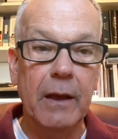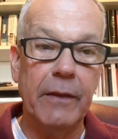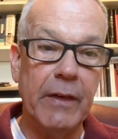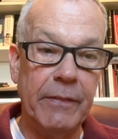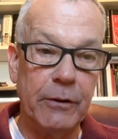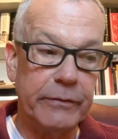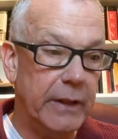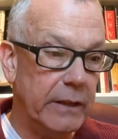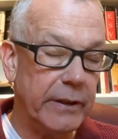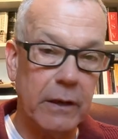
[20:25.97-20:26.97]
And then there's
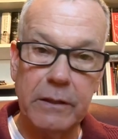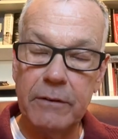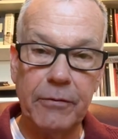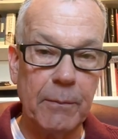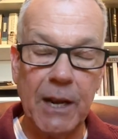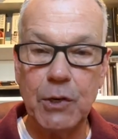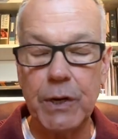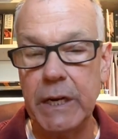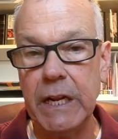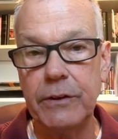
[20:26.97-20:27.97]
detailed
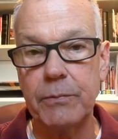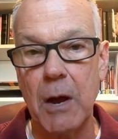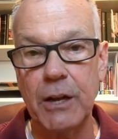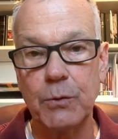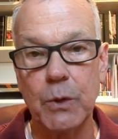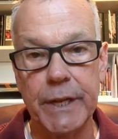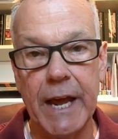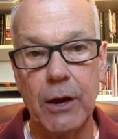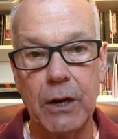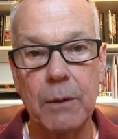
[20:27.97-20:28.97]
information in each module and
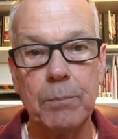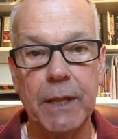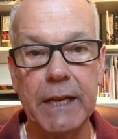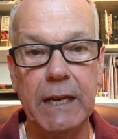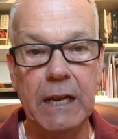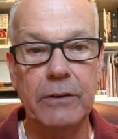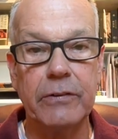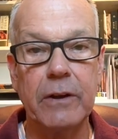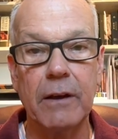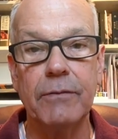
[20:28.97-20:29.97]
how to complete
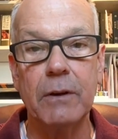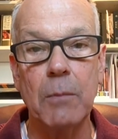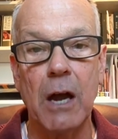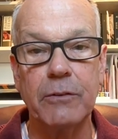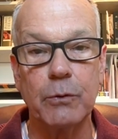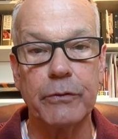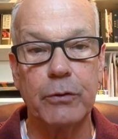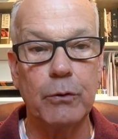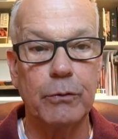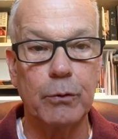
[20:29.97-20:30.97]
each of the modules
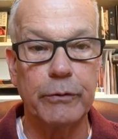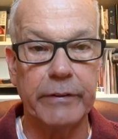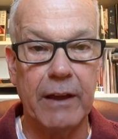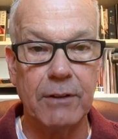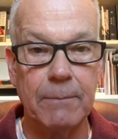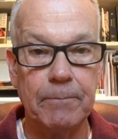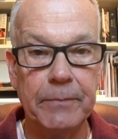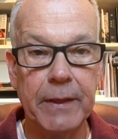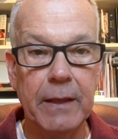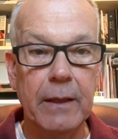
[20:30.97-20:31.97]
2 through 7.
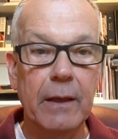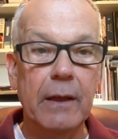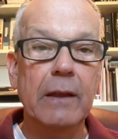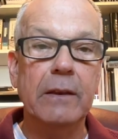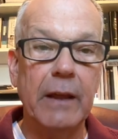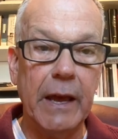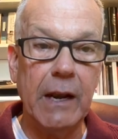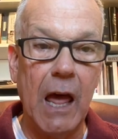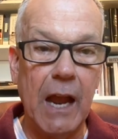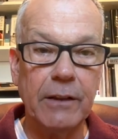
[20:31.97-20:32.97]

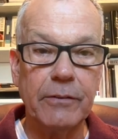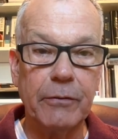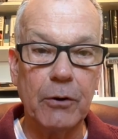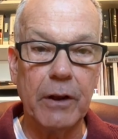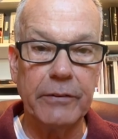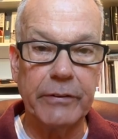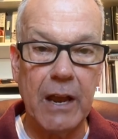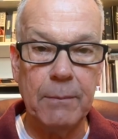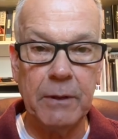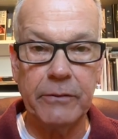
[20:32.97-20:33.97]
Deadlines for
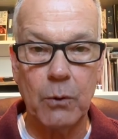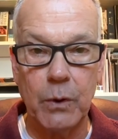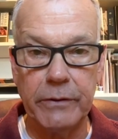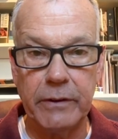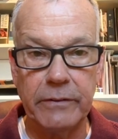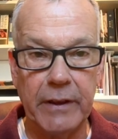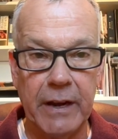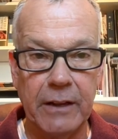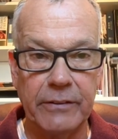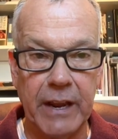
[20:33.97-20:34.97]
assignments, quizzes,
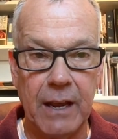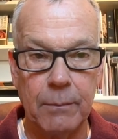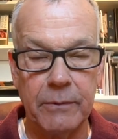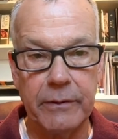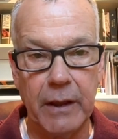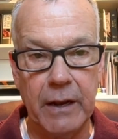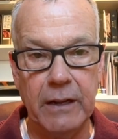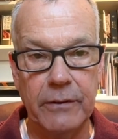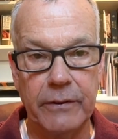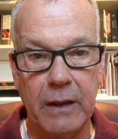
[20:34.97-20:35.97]
and exams.
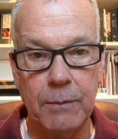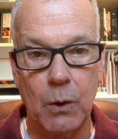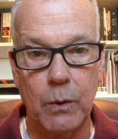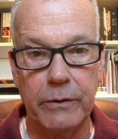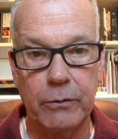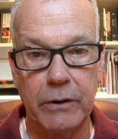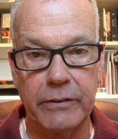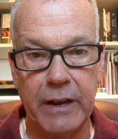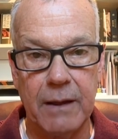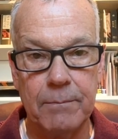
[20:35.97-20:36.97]
Any assignment, quiz, or
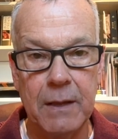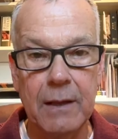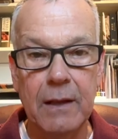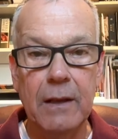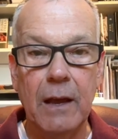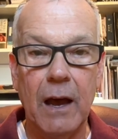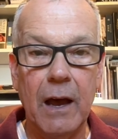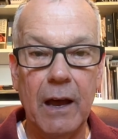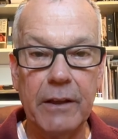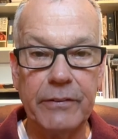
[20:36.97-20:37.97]
exam
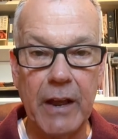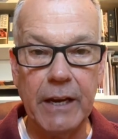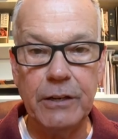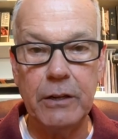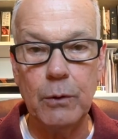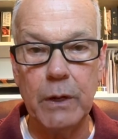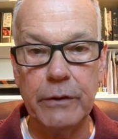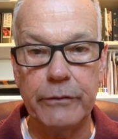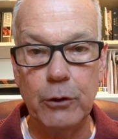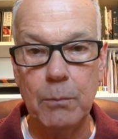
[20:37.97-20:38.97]
assigned to you
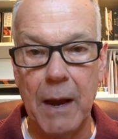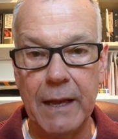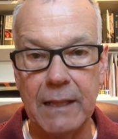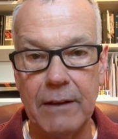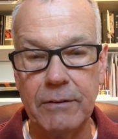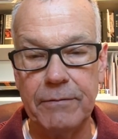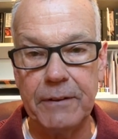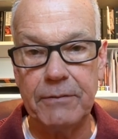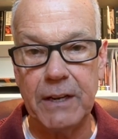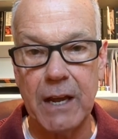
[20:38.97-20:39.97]
is due by
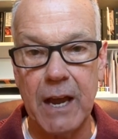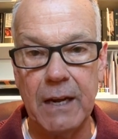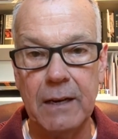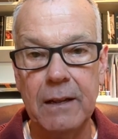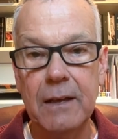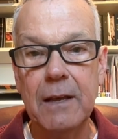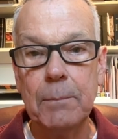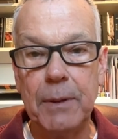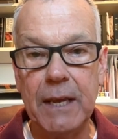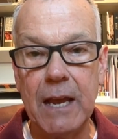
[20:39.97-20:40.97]
11:59
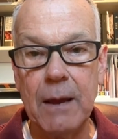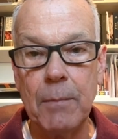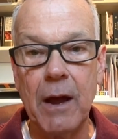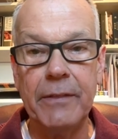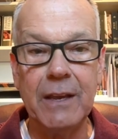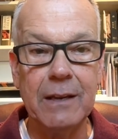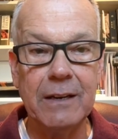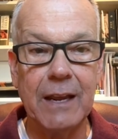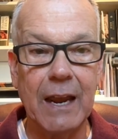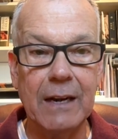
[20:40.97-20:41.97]
p.m. on the
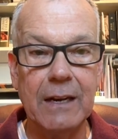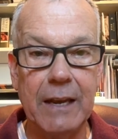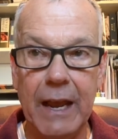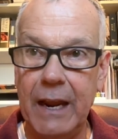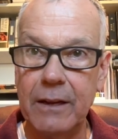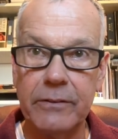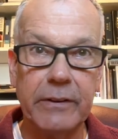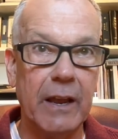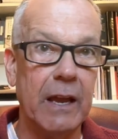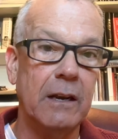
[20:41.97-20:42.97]
indicated days.
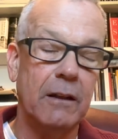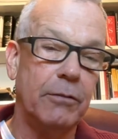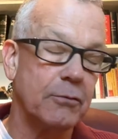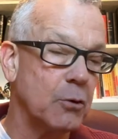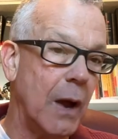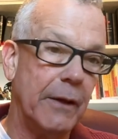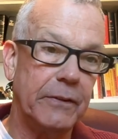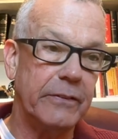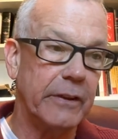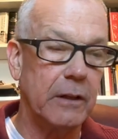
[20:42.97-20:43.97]
And throughout
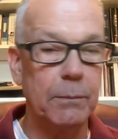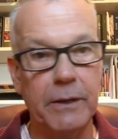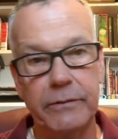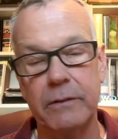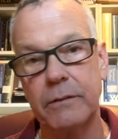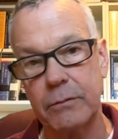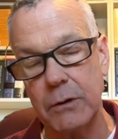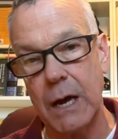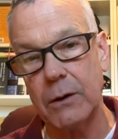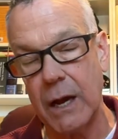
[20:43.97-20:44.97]
the syllabus and
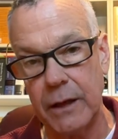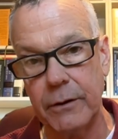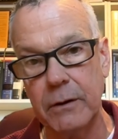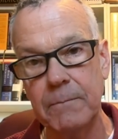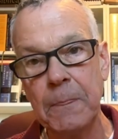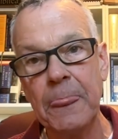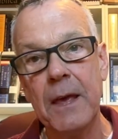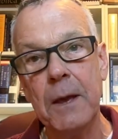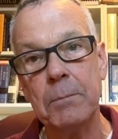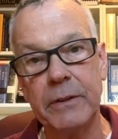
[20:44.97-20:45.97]
throughout other
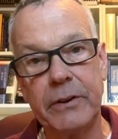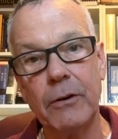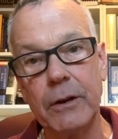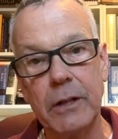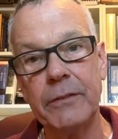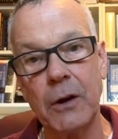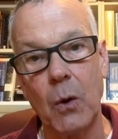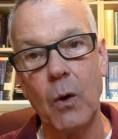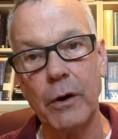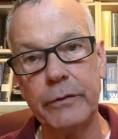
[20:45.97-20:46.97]
material in the
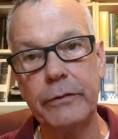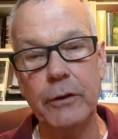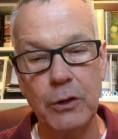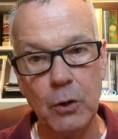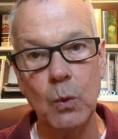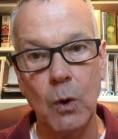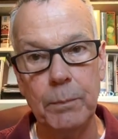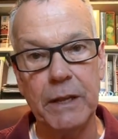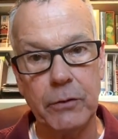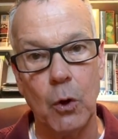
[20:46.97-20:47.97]
course, you will
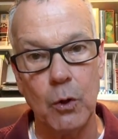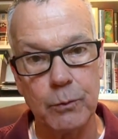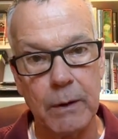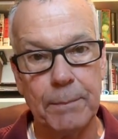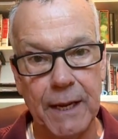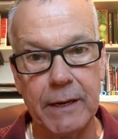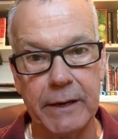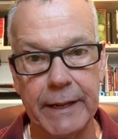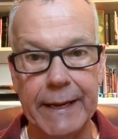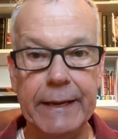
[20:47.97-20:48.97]
be told
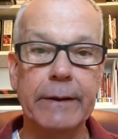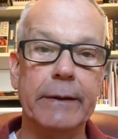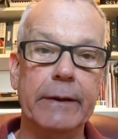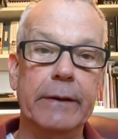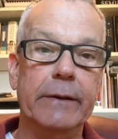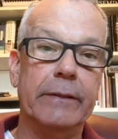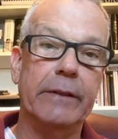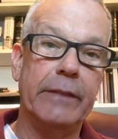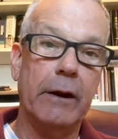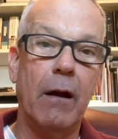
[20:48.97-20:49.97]
repeatedly
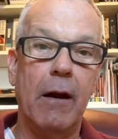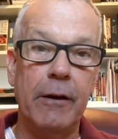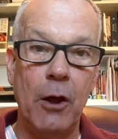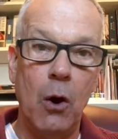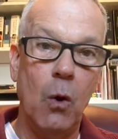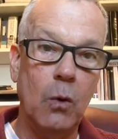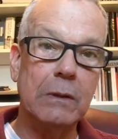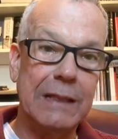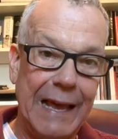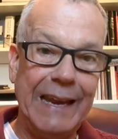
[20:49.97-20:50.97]
that there are no
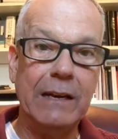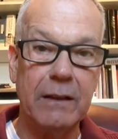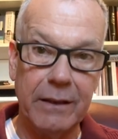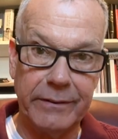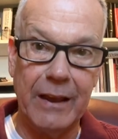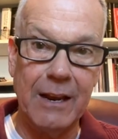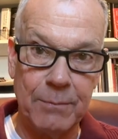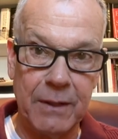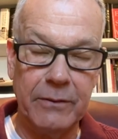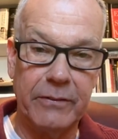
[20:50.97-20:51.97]
late
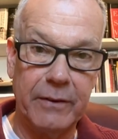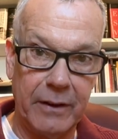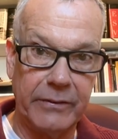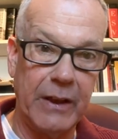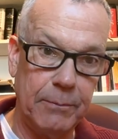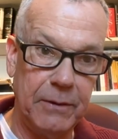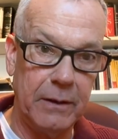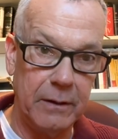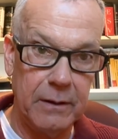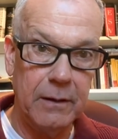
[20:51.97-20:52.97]
assignments
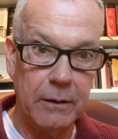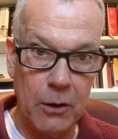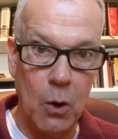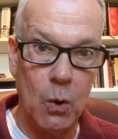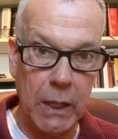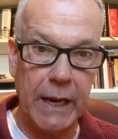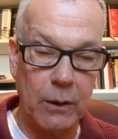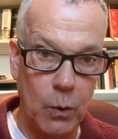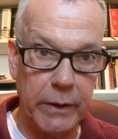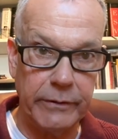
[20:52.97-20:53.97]
accepted, no
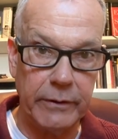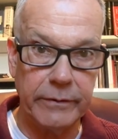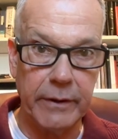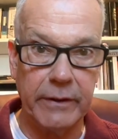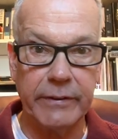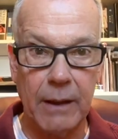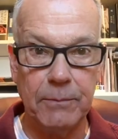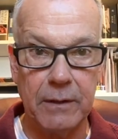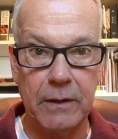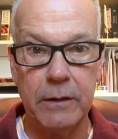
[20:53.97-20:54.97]
late quizzes
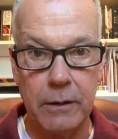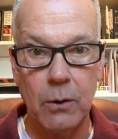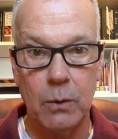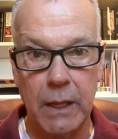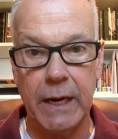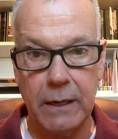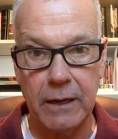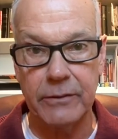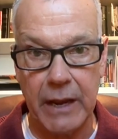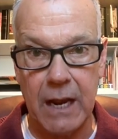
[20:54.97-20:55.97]
accepted, no late
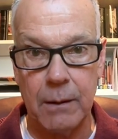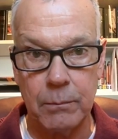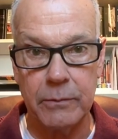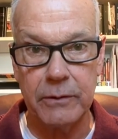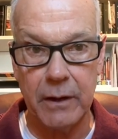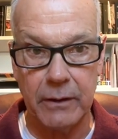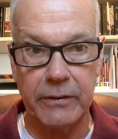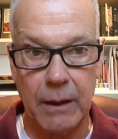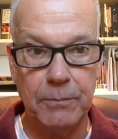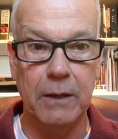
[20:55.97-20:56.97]
exams
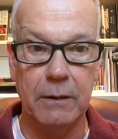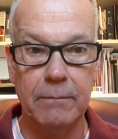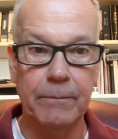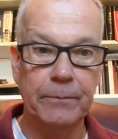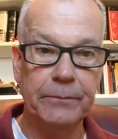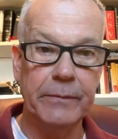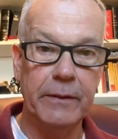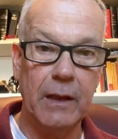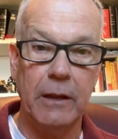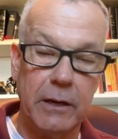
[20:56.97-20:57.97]
accepted.
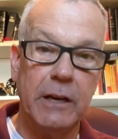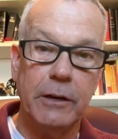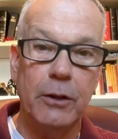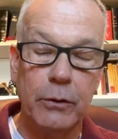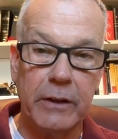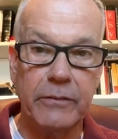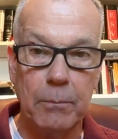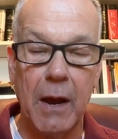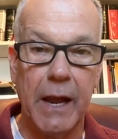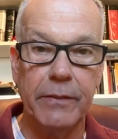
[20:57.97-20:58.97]
Okay, you need to do this
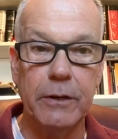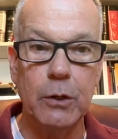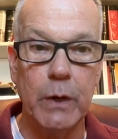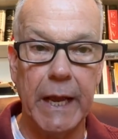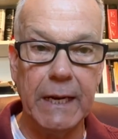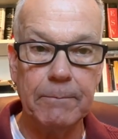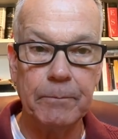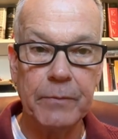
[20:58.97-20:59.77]
by the due date.